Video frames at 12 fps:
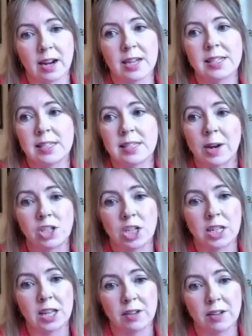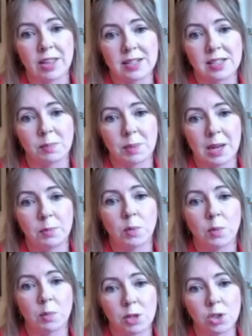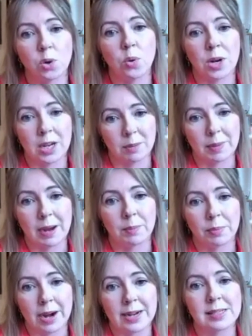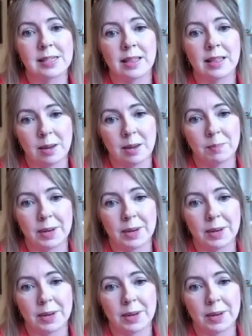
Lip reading: and I still actually give that to people when we're talking about Brexit and the